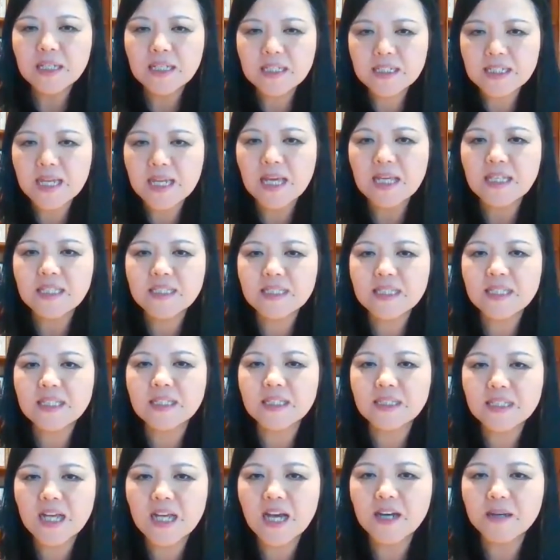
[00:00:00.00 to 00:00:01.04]
taste
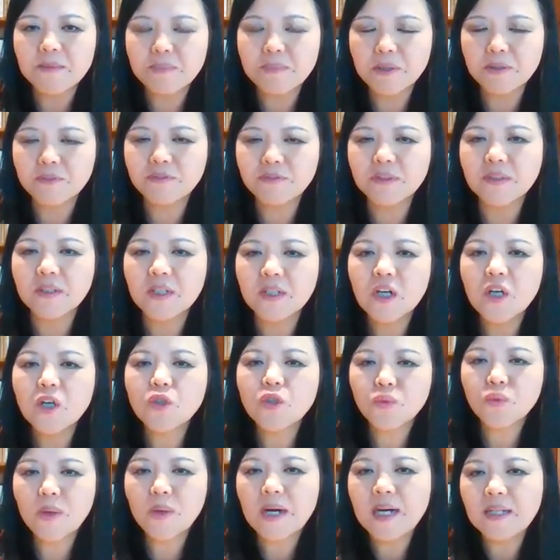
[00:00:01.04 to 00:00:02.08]
type of a
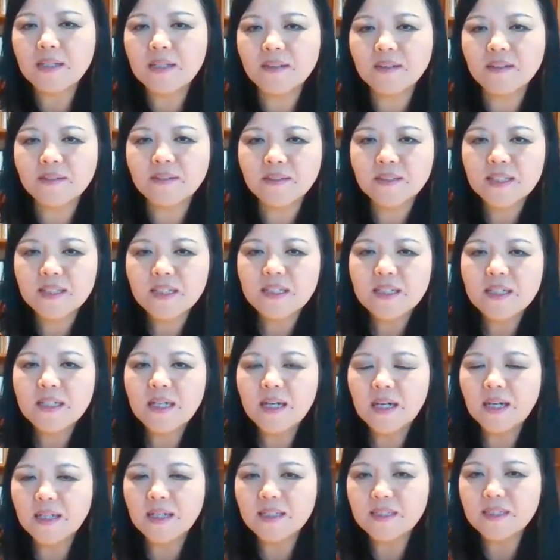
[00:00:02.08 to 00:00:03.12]
trial,
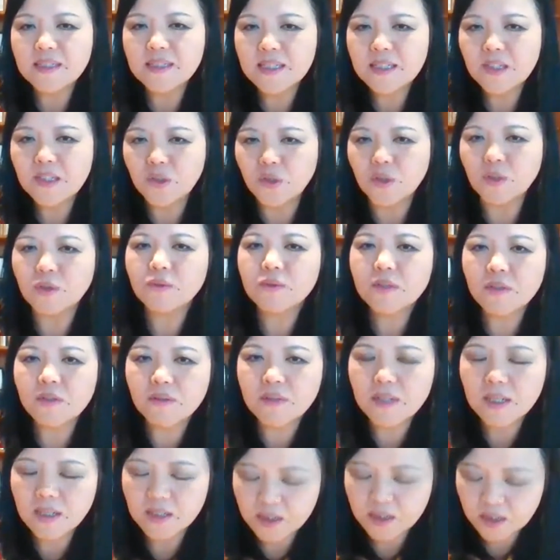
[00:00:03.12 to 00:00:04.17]
and, you know, so
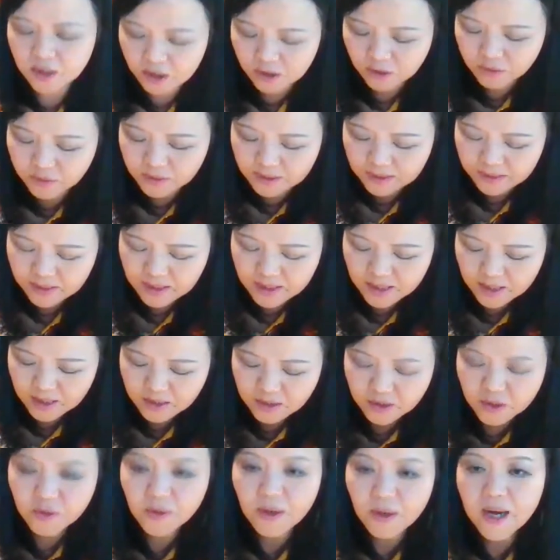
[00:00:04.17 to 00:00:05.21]
they are closer.
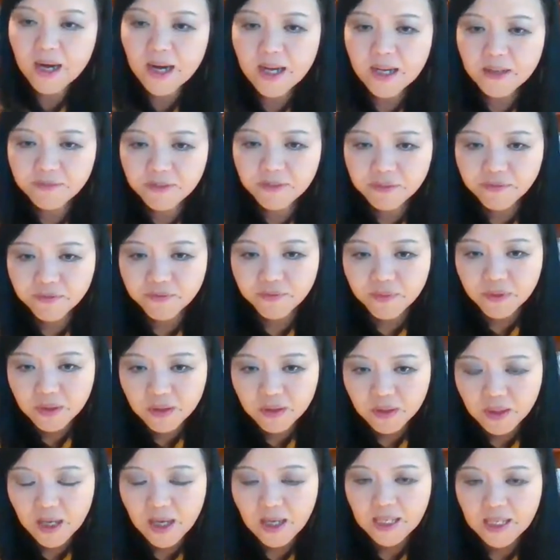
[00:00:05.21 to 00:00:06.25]
So I have
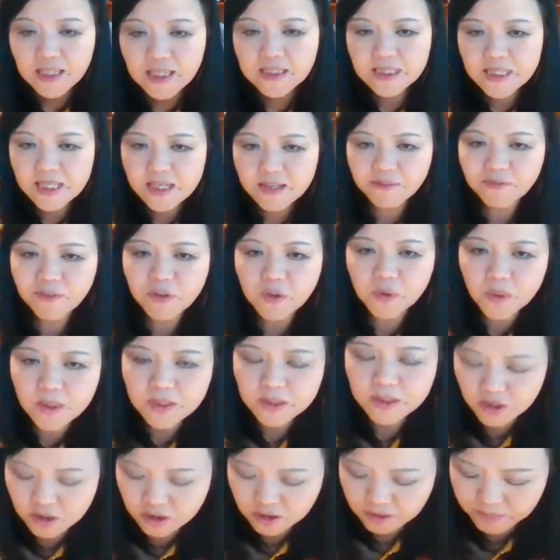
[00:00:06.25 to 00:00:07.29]
I can see a few
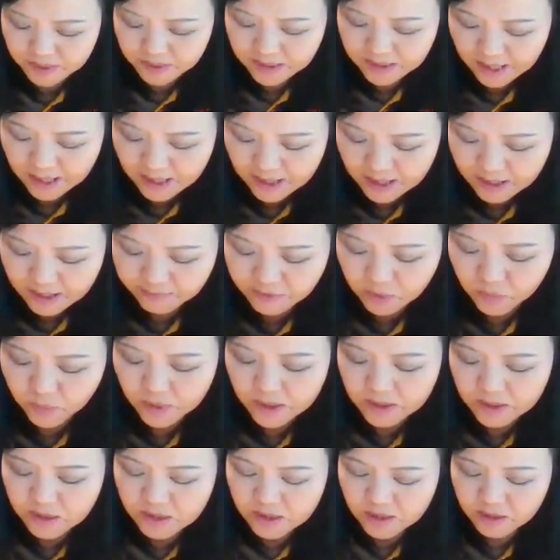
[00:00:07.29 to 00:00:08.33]
questions, but I have a
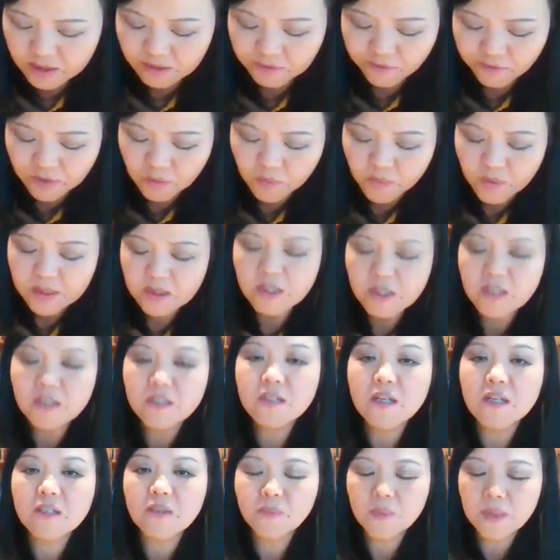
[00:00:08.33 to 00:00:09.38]
few questions
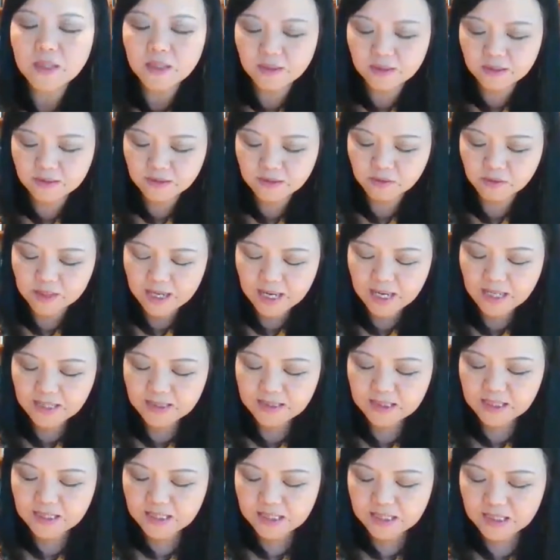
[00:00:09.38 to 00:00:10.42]
as well. So I'll
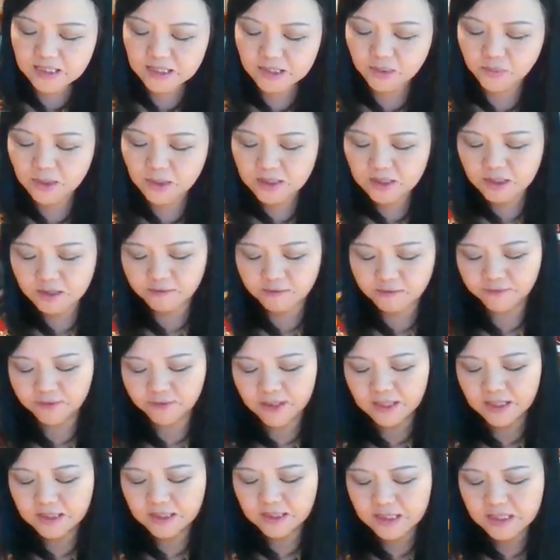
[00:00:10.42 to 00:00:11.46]
ask this question
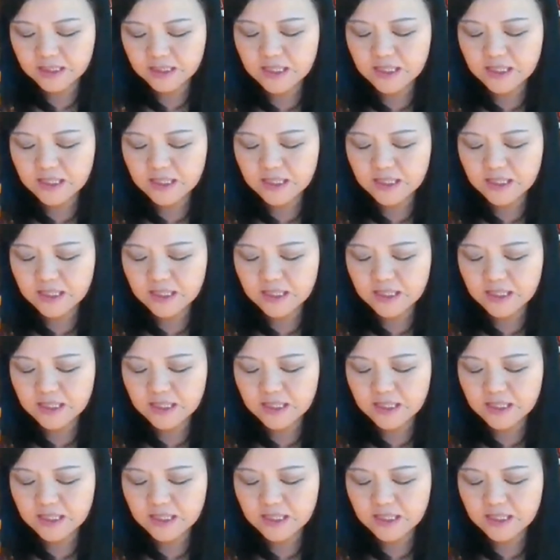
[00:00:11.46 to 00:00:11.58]
first.